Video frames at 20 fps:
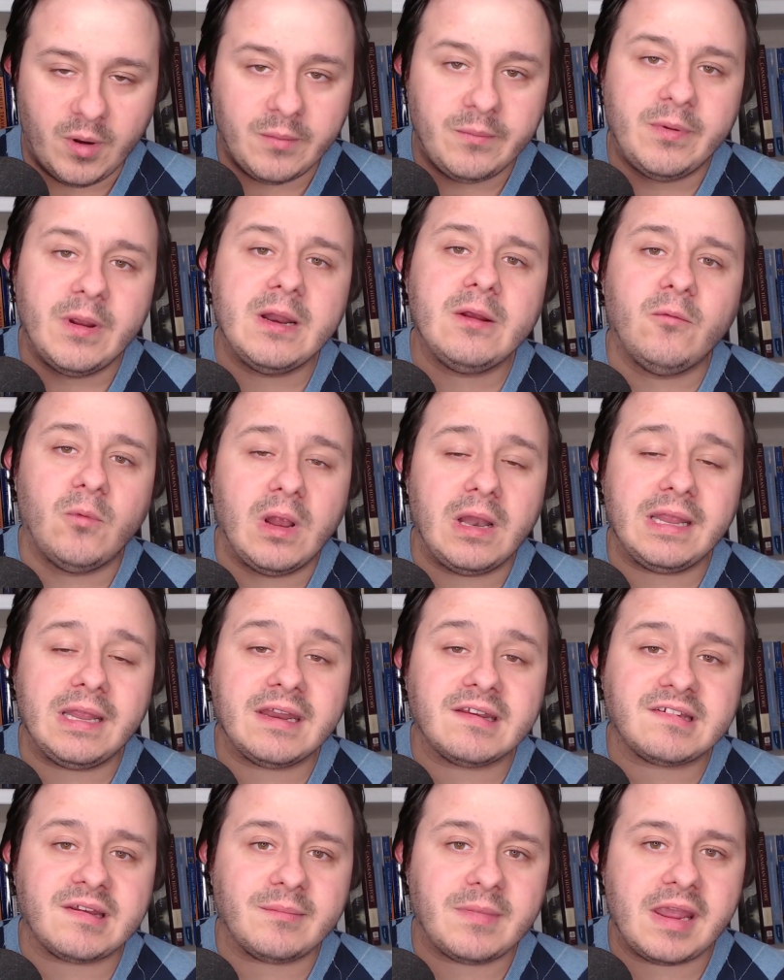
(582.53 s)
willing
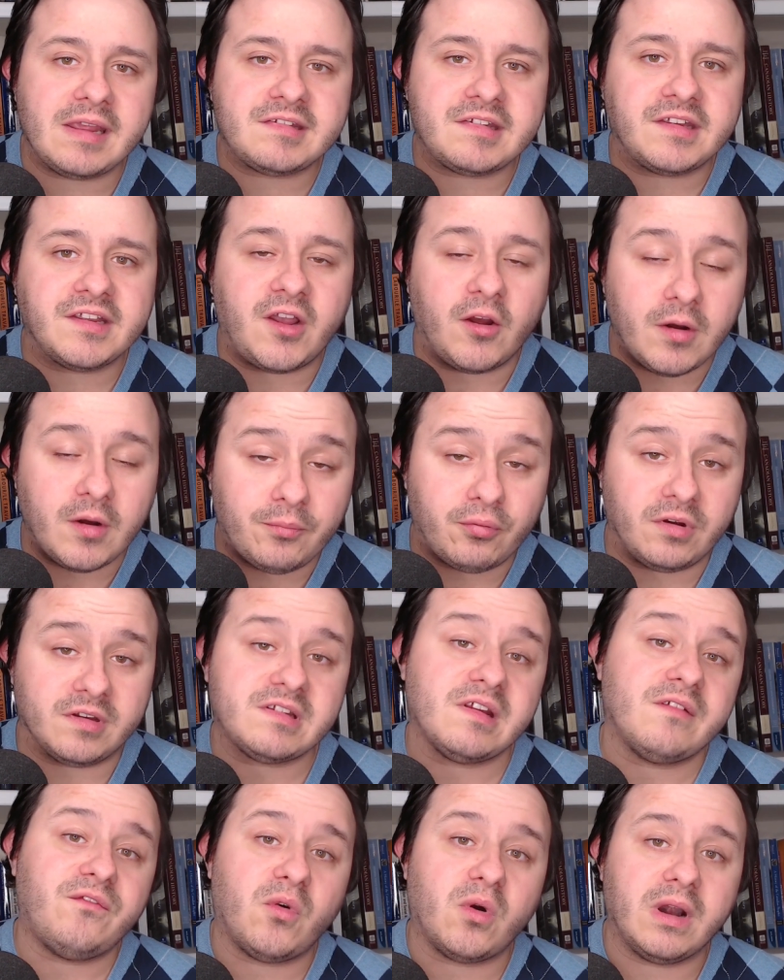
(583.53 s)
in some cases to go to
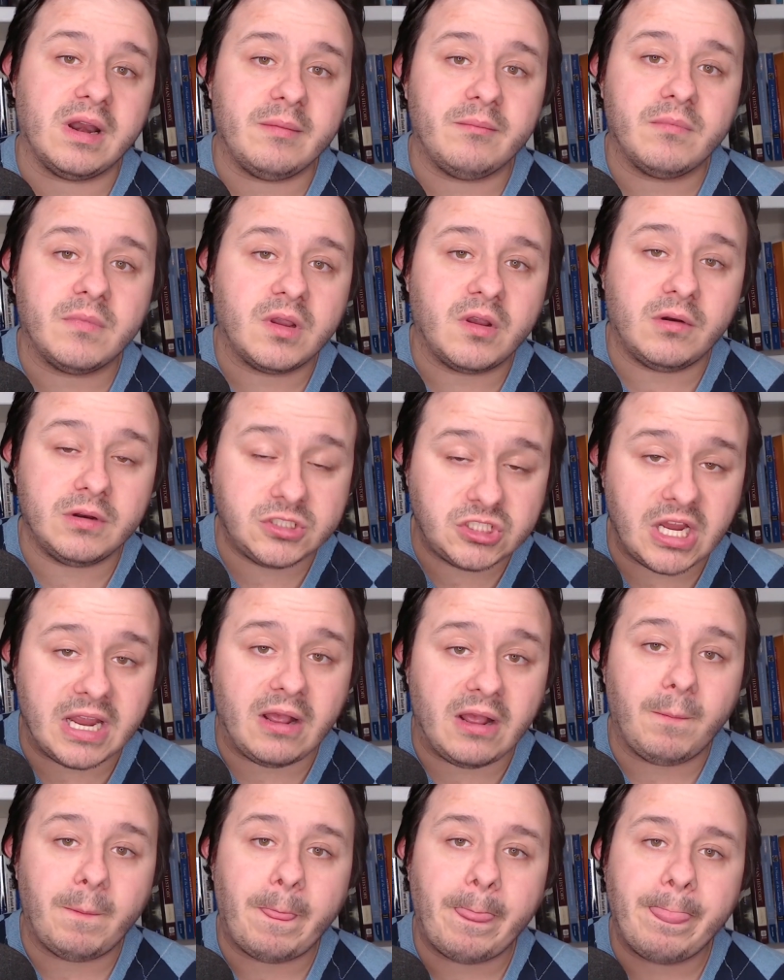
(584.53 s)
prison for him, go to
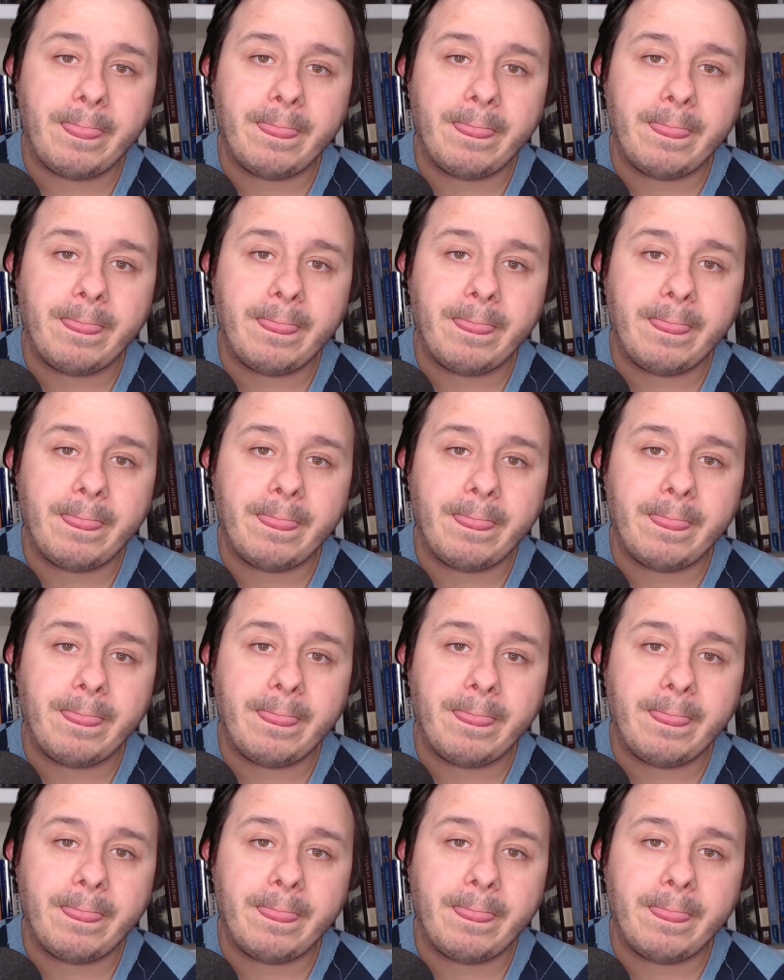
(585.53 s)
jail.